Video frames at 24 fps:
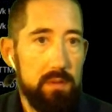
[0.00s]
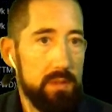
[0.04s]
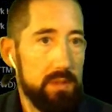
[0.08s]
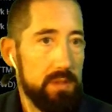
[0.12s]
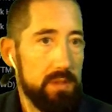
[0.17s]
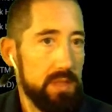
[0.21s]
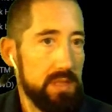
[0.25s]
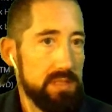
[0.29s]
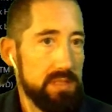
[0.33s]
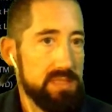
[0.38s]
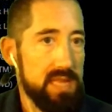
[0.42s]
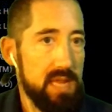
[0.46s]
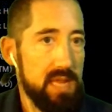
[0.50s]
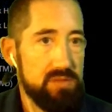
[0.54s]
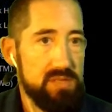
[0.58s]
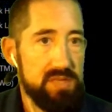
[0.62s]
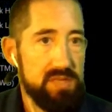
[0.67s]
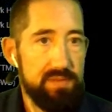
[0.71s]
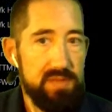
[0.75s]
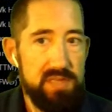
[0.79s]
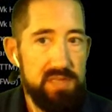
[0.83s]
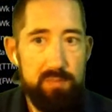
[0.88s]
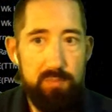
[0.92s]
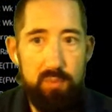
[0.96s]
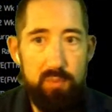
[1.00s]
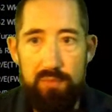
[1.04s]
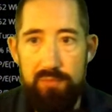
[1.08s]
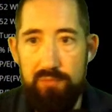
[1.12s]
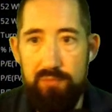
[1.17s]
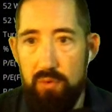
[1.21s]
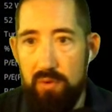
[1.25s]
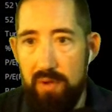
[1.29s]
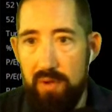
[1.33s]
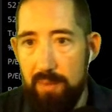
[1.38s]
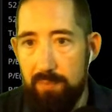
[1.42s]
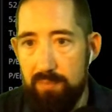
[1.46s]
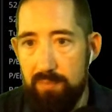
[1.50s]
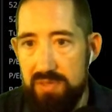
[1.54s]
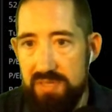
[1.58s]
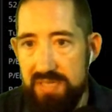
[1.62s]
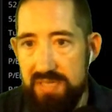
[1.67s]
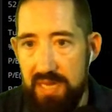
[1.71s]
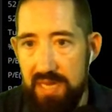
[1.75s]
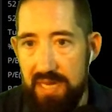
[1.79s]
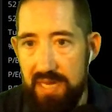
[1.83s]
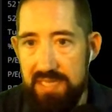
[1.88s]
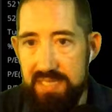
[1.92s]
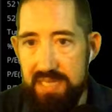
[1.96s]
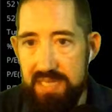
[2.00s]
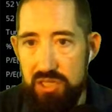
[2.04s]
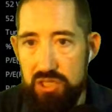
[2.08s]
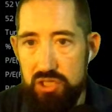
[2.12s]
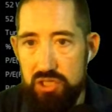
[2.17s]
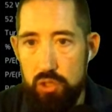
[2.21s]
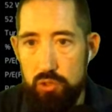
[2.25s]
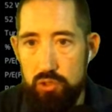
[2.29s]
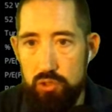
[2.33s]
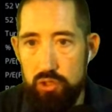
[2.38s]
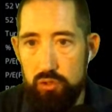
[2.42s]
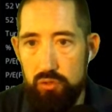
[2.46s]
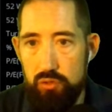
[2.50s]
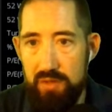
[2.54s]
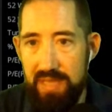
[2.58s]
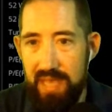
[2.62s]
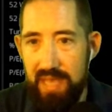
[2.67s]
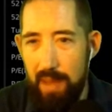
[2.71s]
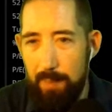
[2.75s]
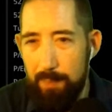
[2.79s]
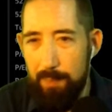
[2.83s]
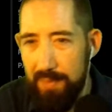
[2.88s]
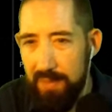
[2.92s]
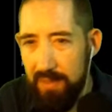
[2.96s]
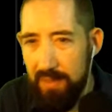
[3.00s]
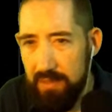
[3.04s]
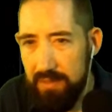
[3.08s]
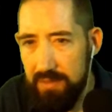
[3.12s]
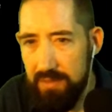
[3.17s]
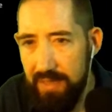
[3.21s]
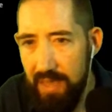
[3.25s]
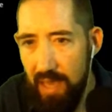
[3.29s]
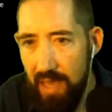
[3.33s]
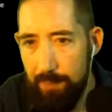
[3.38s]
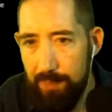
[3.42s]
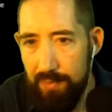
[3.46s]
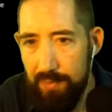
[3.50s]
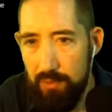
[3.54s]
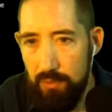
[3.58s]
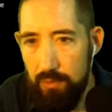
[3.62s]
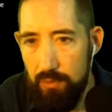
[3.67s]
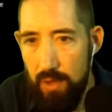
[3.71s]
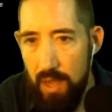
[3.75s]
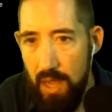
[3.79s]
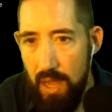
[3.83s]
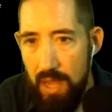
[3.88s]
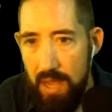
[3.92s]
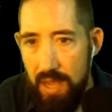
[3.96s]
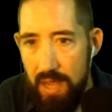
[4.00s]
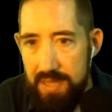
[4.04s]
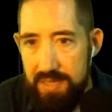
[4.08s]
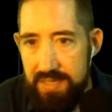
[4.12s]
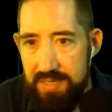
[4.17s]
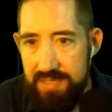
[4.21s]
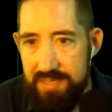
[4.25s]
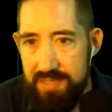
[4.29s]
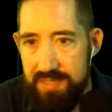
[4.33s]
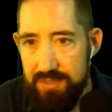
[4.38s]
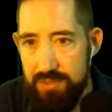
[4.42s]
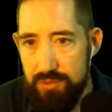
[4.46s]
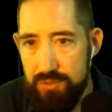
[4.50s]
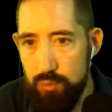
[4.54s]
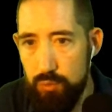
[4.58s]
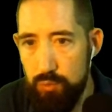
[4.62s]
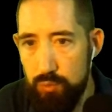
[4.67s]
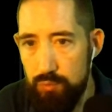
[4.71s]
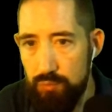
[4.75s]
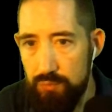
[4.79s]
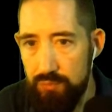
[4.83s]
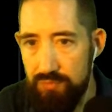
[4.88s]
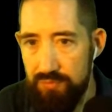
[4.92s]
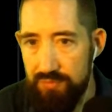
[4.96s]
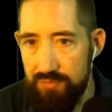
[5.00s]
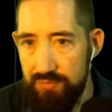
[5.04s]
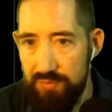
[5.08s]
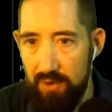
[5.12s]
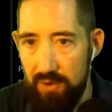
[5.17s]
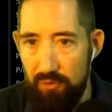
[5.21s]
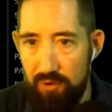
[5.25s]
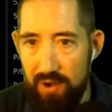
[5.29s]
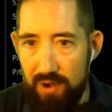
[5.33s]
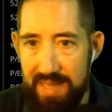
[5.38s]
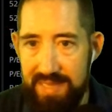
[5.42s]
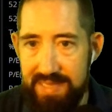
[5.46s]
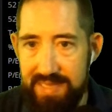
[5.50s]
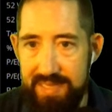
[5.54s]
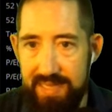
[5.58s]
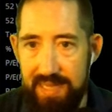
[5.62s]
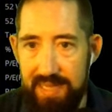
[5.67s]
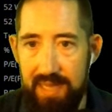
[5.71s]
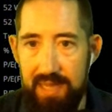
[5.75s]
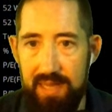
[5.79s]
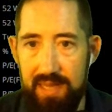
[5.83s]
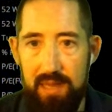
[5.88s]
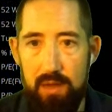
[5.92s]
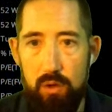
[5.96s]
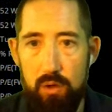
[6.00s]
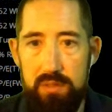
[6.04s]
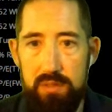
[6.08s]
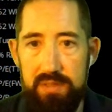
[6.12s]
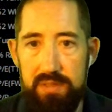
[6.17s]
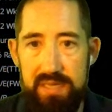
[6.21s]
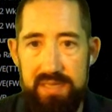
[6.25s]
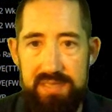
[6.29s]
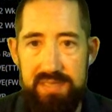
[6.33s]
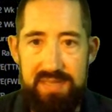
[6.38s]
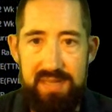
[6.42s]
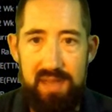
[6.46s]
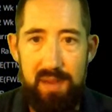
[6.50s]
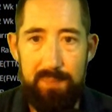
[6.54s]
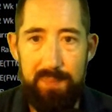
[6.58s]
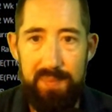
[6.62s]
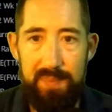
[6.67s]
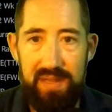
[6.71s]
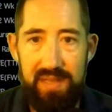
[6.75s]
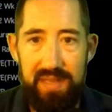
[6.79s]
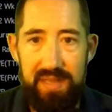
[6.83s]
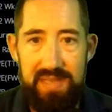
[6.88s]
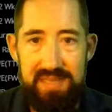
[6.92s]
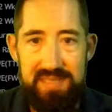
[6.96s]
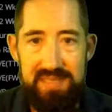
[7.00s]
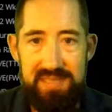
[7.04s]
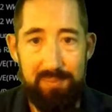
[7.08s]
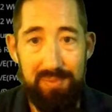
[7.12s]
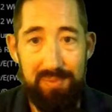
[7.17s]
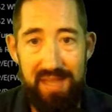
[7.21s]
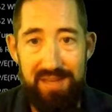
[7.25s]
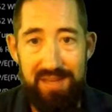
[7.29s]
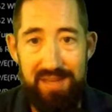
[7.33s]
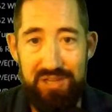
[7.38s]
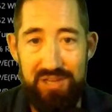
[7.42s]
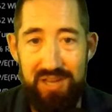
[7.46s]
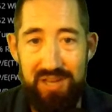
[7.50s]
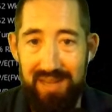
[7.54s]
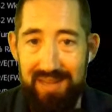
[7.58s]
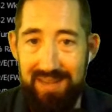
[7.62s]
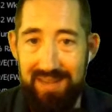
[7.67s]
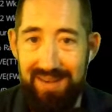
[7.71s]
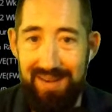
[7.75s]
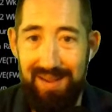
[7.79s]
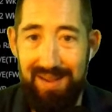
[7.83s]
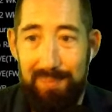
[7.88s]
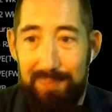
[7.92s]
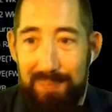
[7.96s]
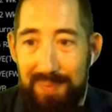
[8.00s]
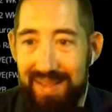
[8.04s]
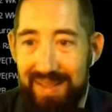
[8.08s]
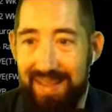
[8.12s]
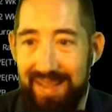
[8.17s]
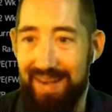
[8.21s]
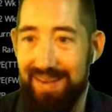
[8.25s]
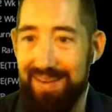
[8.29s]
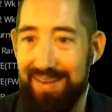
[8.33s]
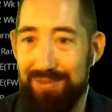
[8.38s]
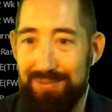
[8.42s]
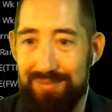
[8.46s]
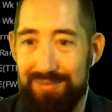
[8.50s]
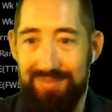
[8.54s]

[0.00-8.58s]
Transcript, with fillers: That's down 17.48%. It's a social capital capital Suvretta Holdings Company is a blank check company. Are you